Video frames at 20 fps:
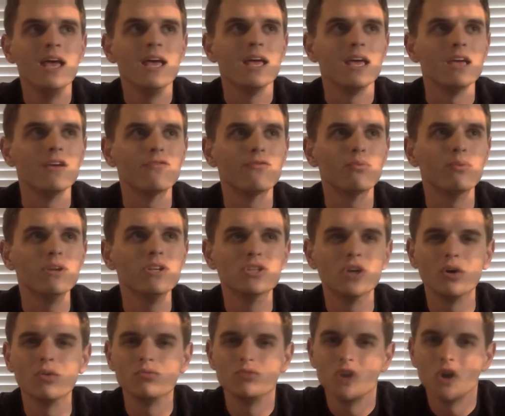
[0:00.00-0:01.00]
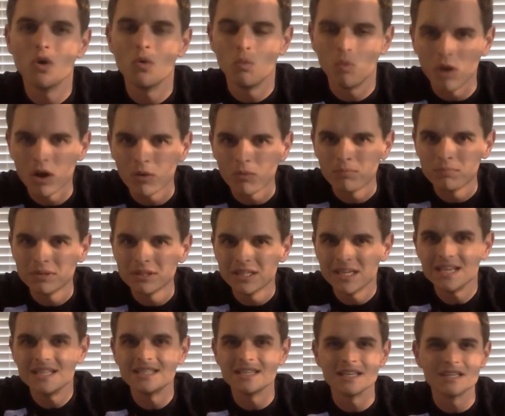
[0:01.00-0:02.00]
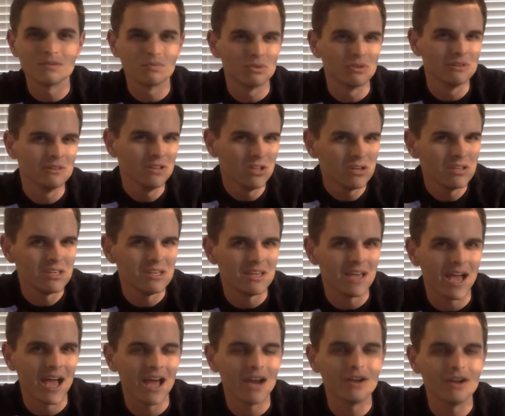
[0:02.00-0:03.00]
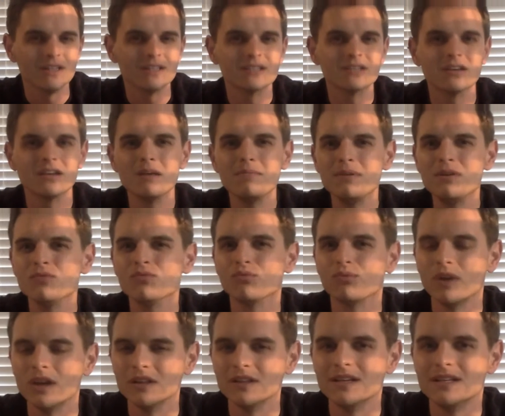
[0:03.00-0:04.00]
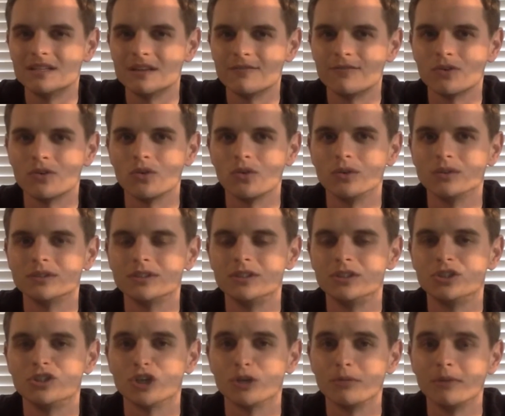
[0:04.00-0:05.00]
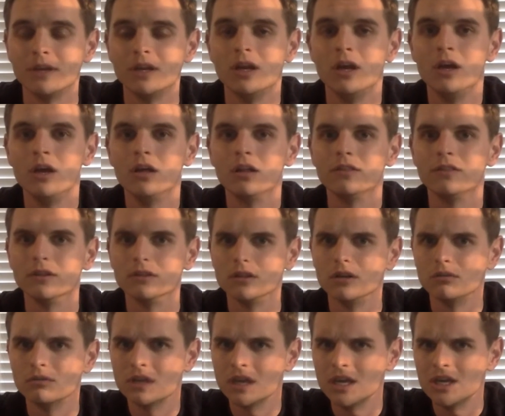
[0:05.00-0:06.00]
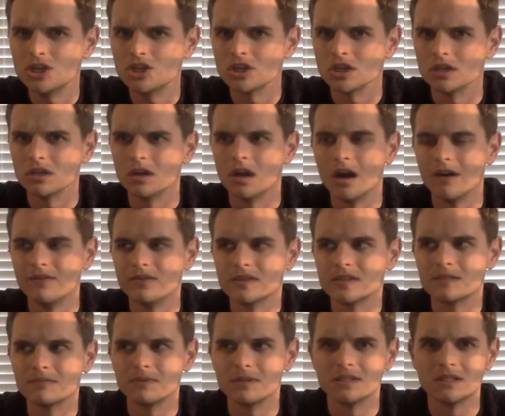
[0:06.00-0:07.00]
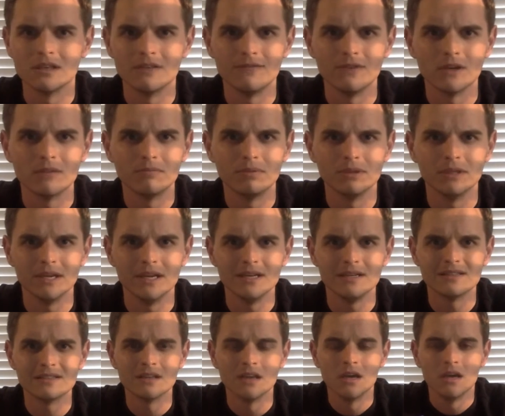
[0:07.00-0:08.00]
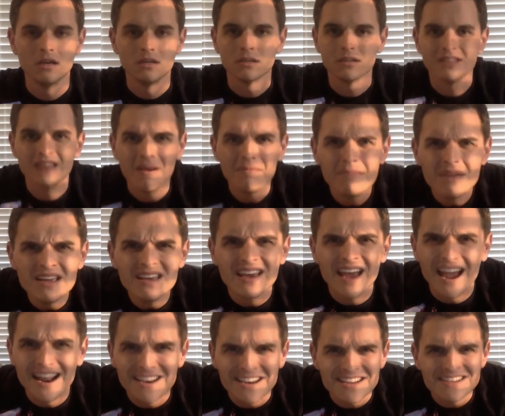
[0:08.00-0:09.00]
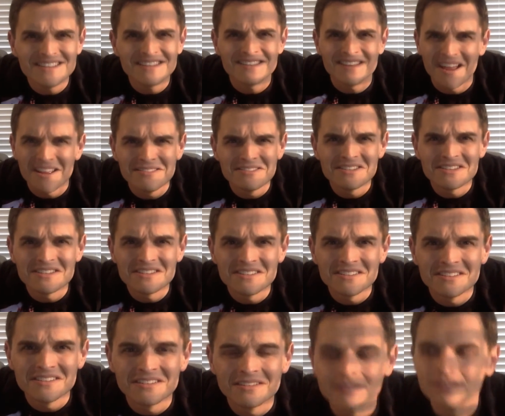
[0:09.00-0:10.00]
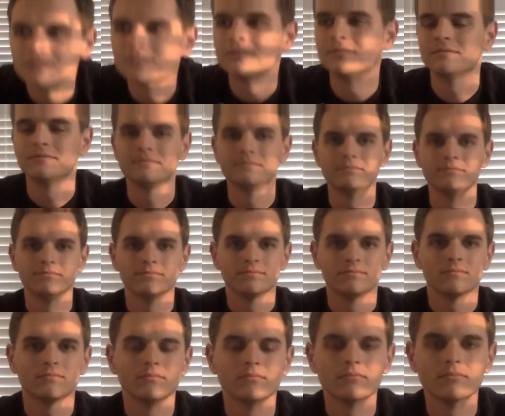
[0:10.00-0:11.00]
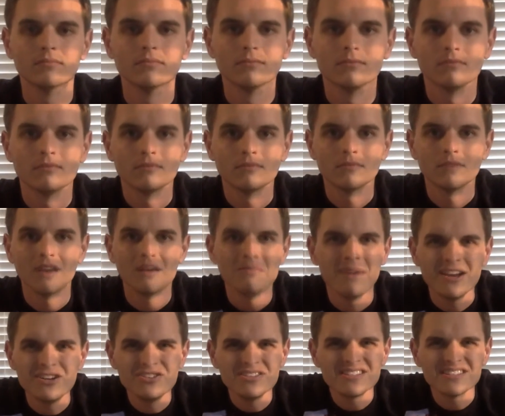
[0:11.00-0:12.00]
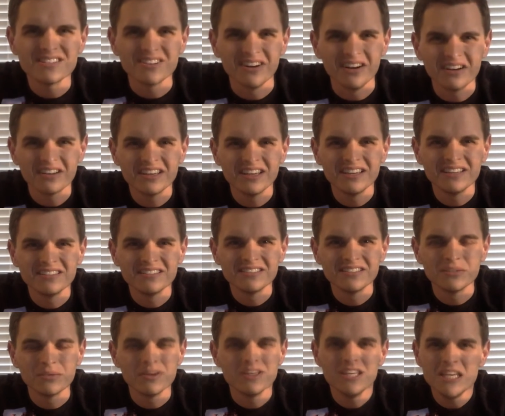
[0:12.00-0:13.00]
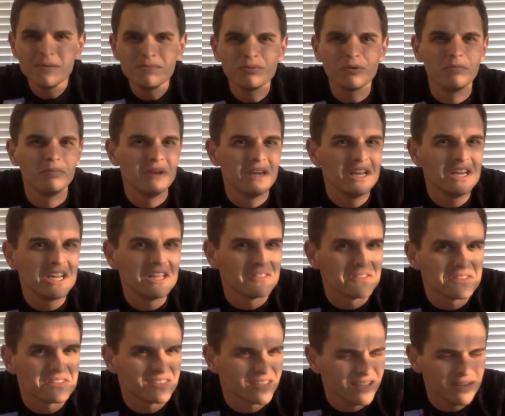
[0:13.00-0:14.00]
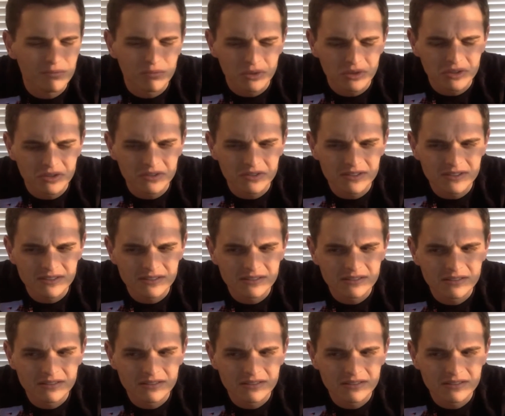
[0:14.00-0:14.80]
If we don't know what places we're looking at, it's going to be really difficult to determine the location of a specific place. Did that make any sense? Am I just talking? Do I keep repeating the same words?